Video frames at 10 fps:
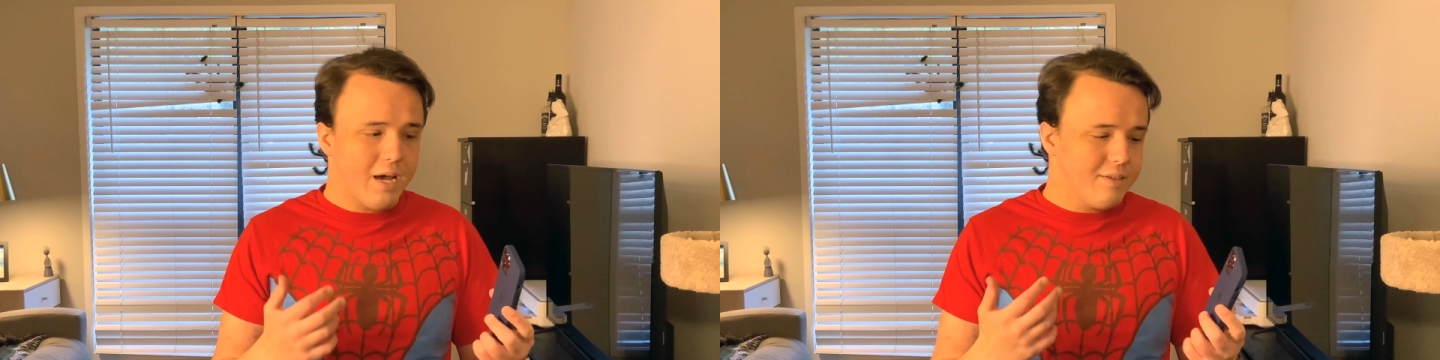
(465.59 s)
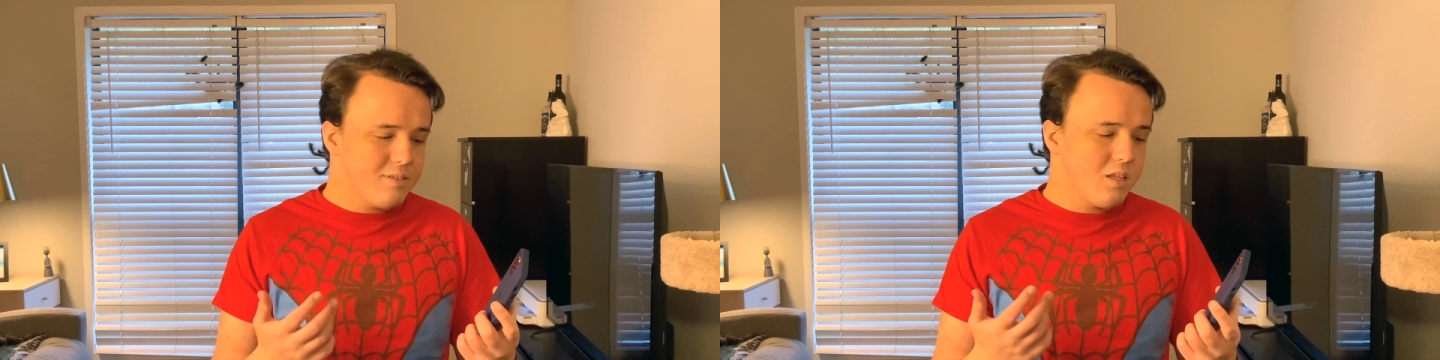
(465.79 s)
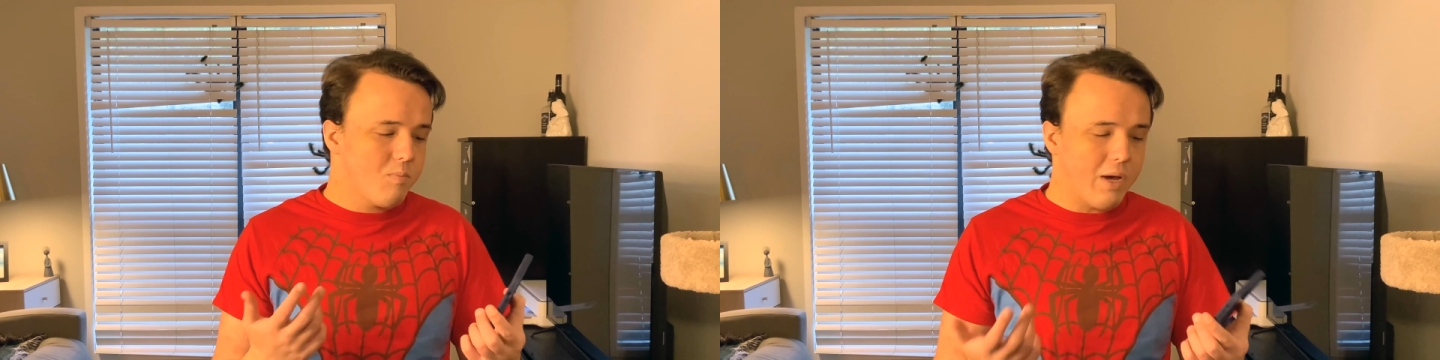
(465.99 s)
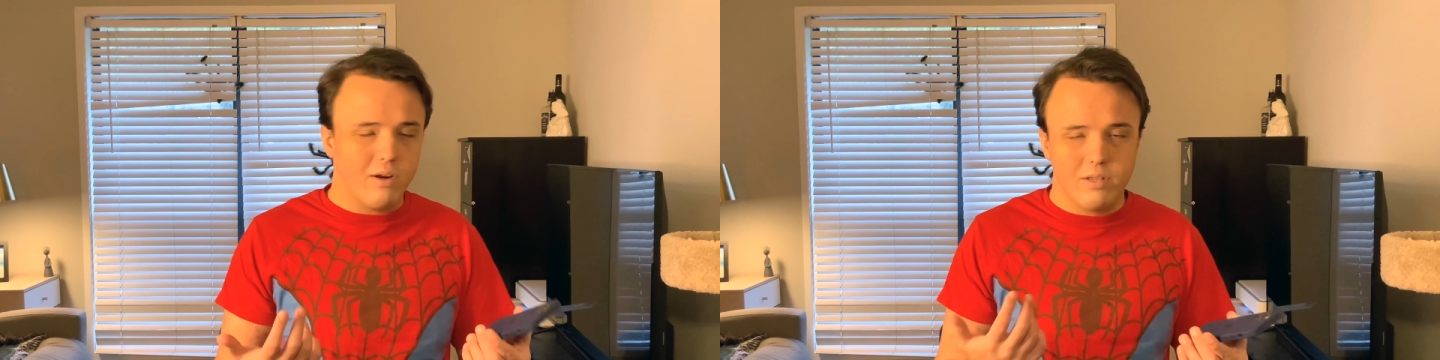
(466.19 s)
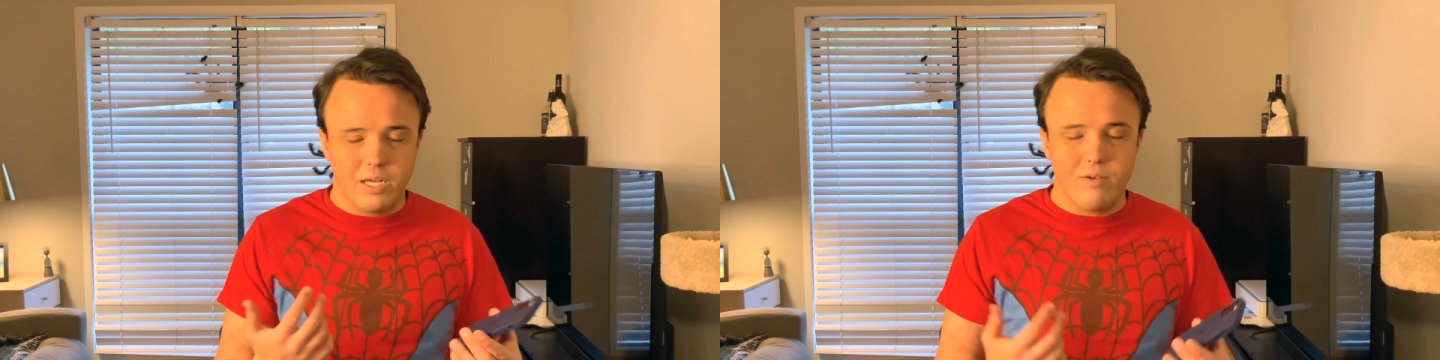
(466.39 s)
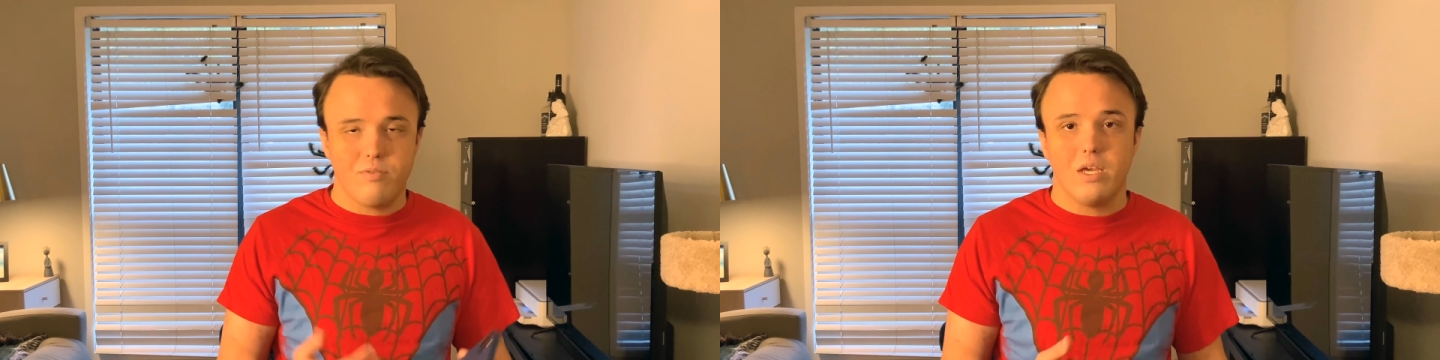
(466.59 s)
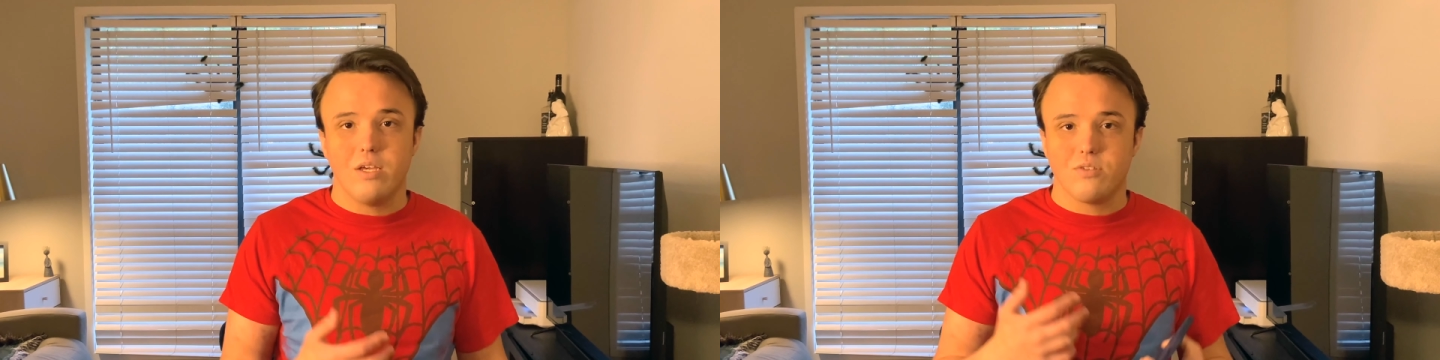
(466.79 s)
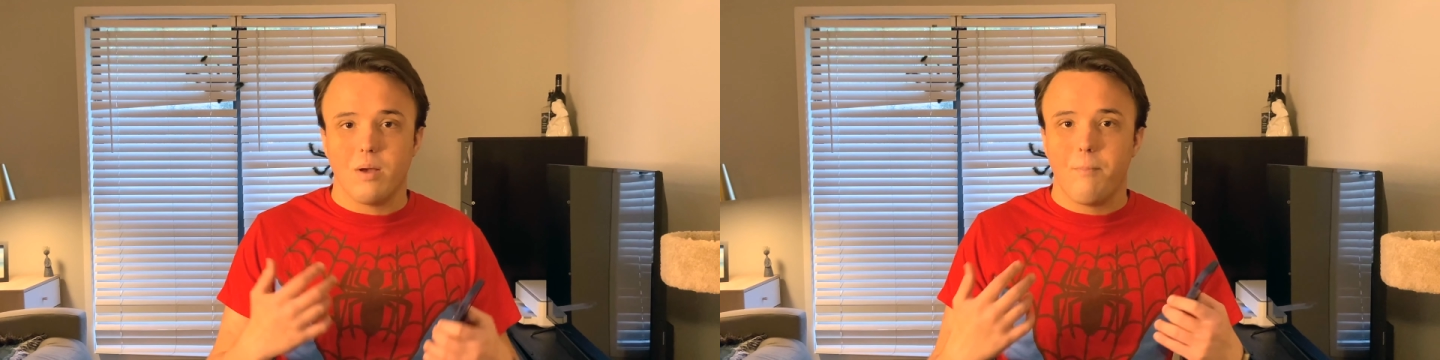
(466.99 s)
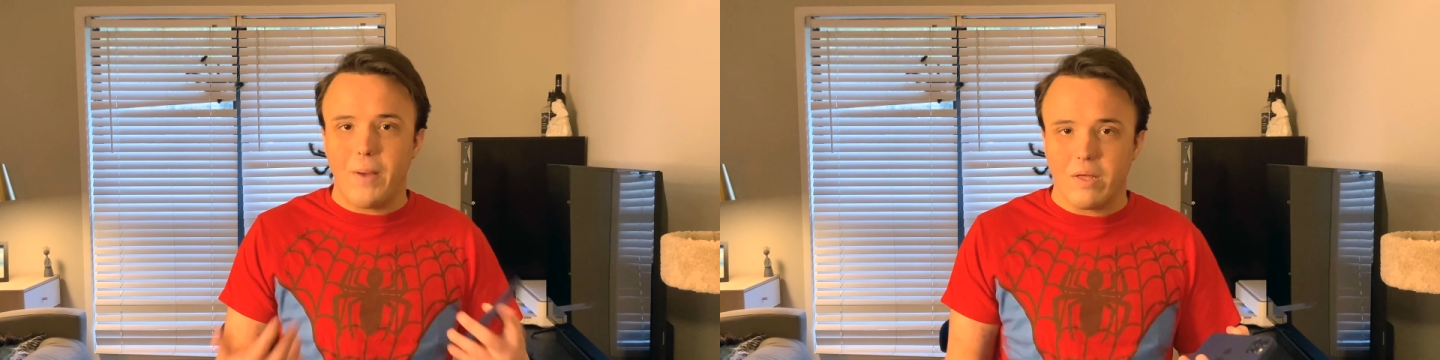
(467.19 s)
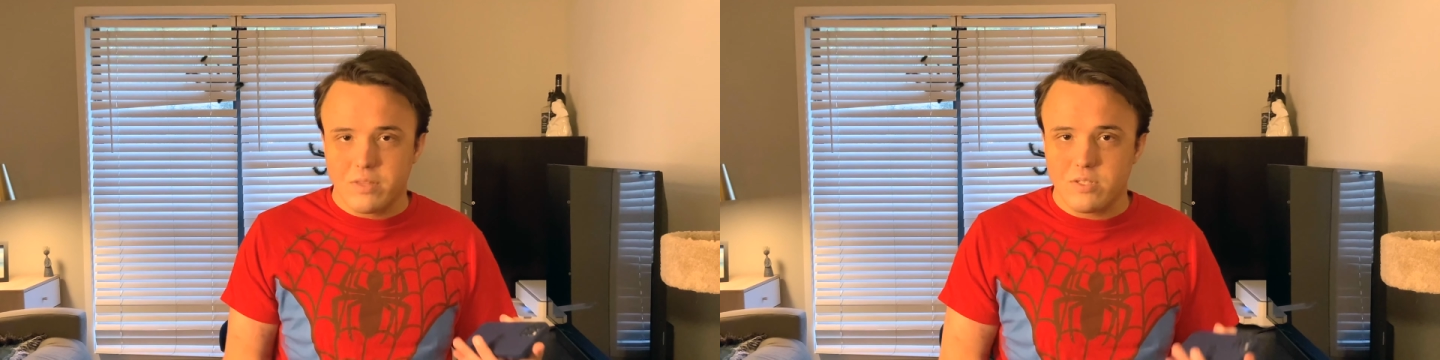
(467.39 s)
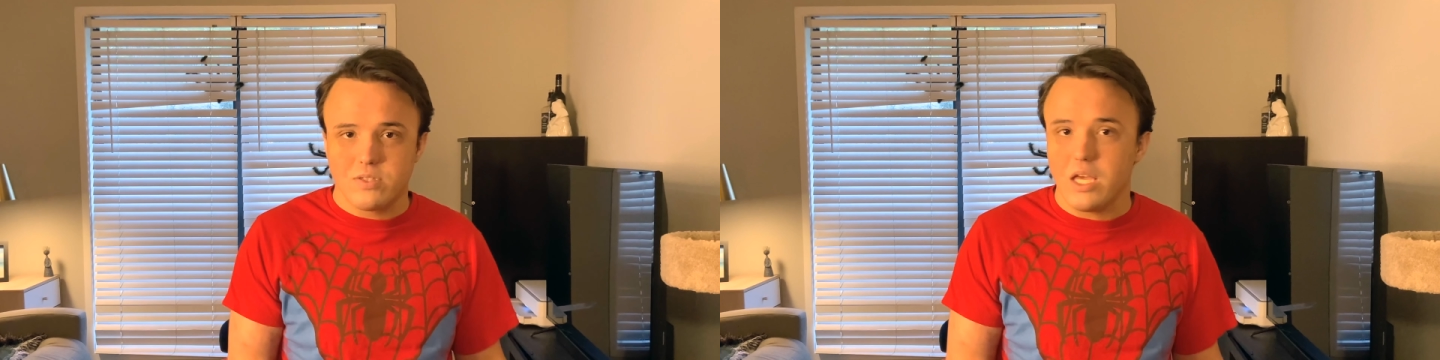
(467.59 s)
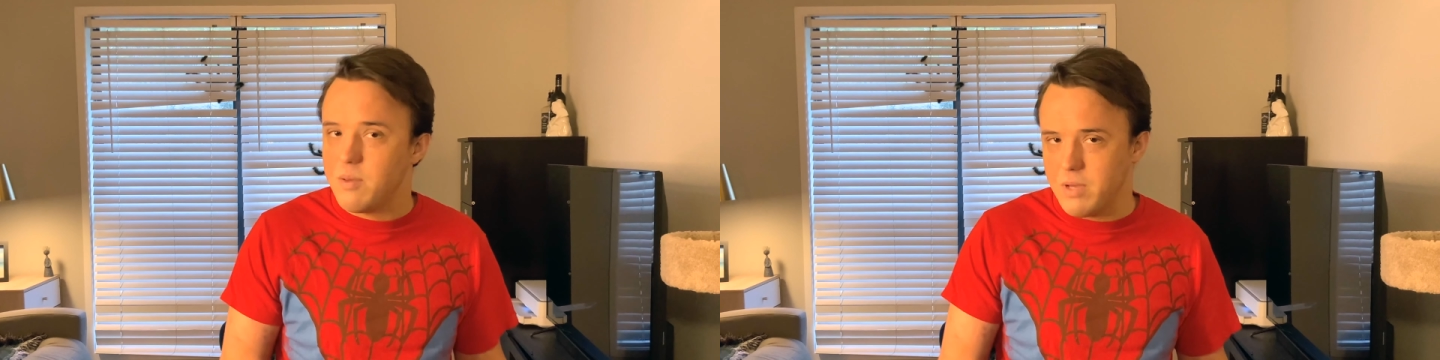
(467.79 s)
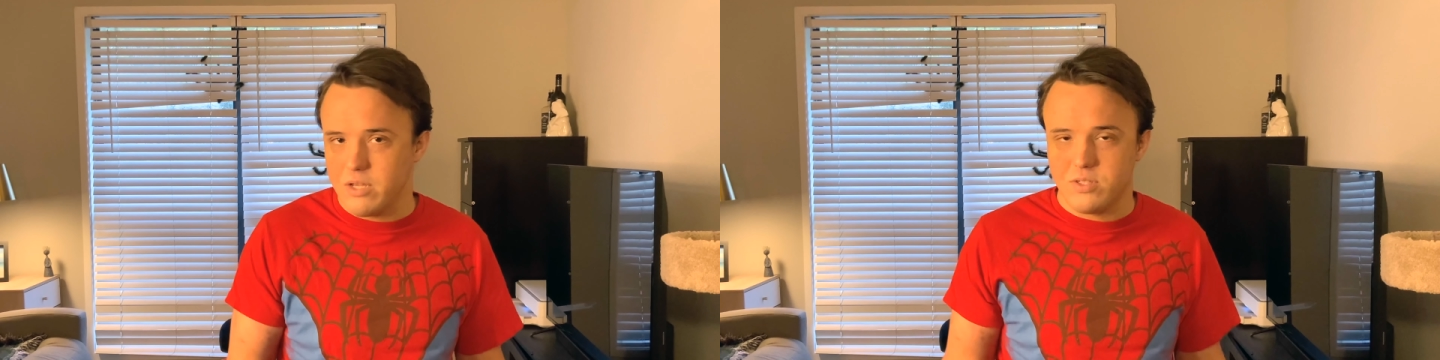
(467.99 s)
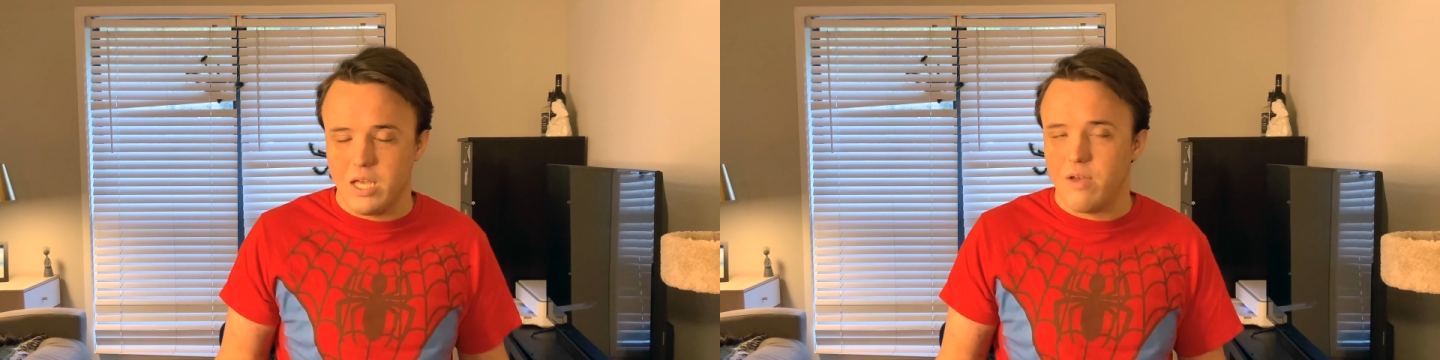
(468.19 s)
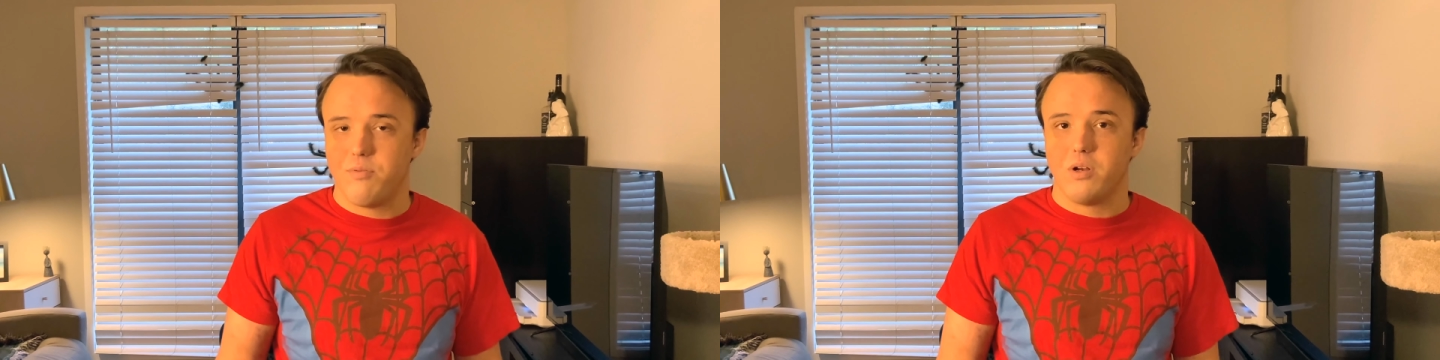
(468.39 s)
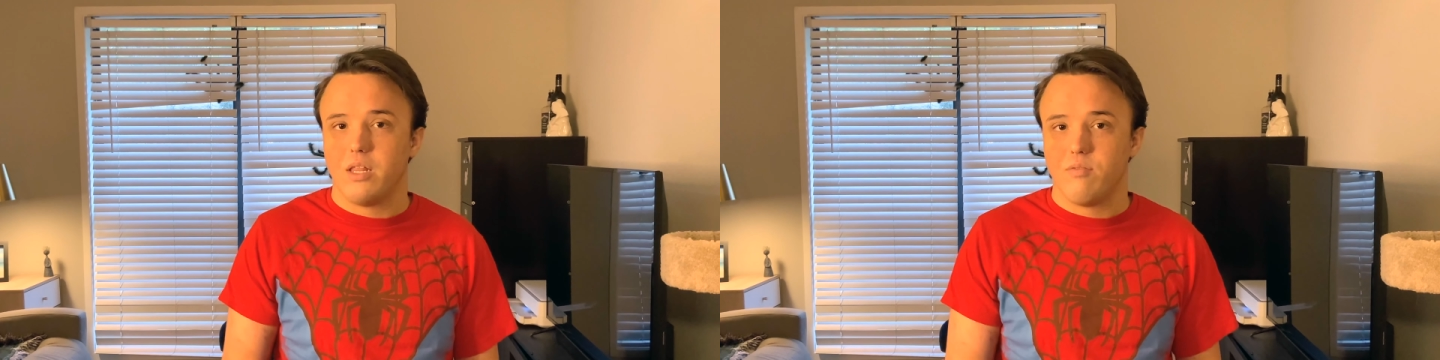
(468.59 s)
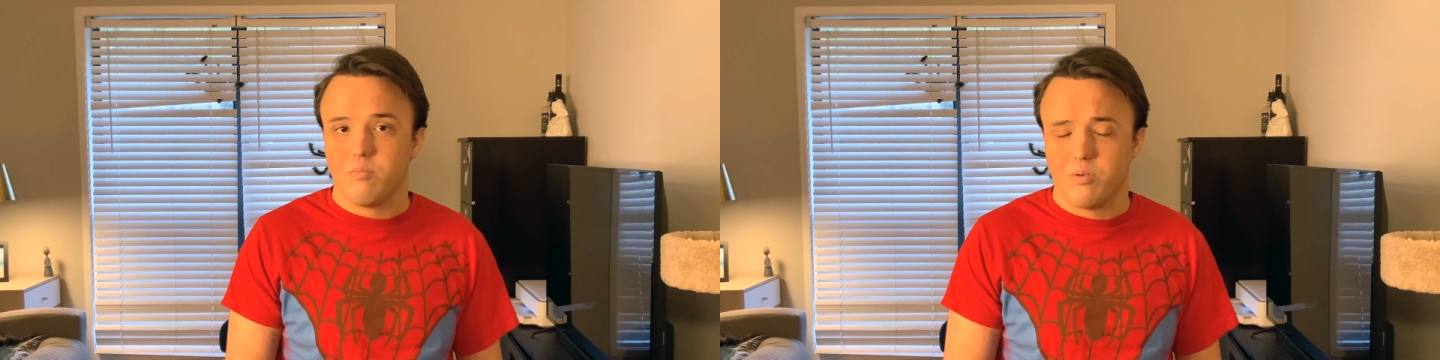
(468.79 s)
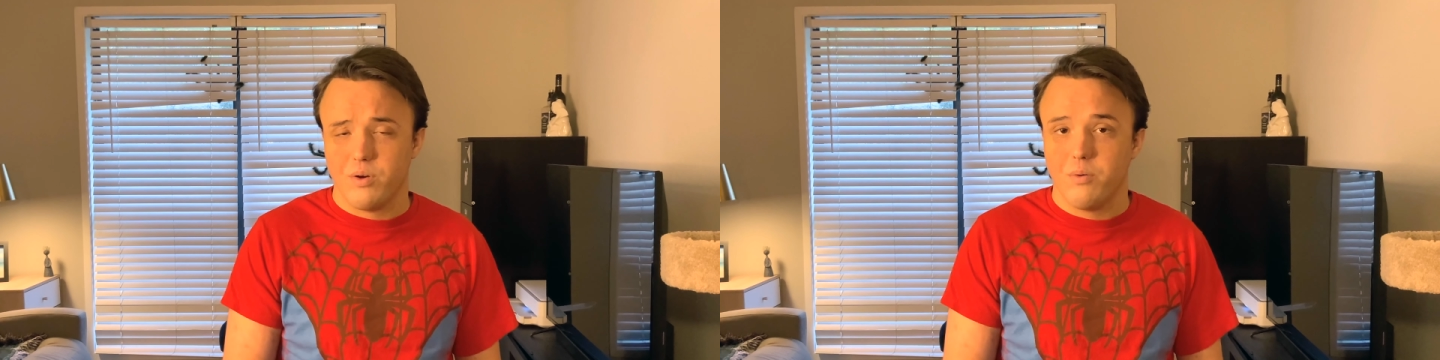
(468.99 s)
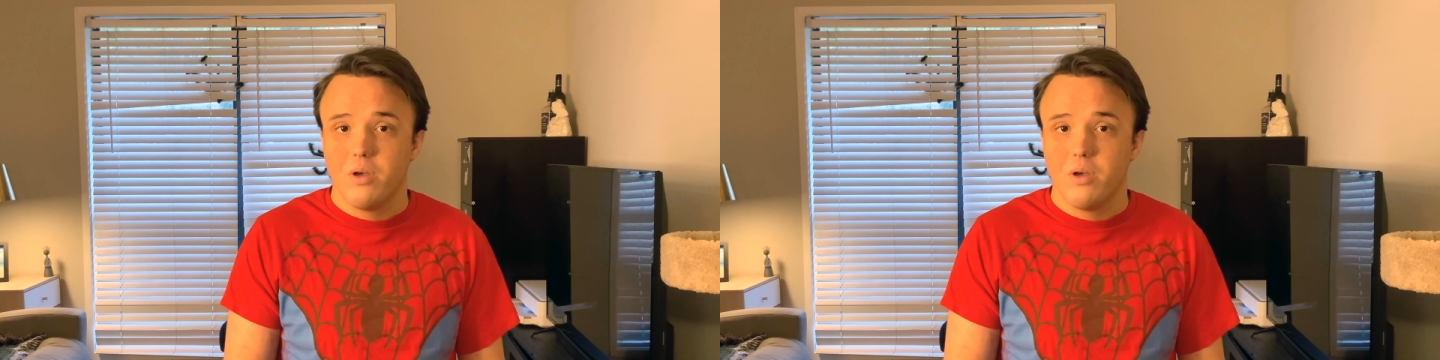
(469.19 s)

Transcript: I'd say the battery life is about the same as the iPhone 11 Pro.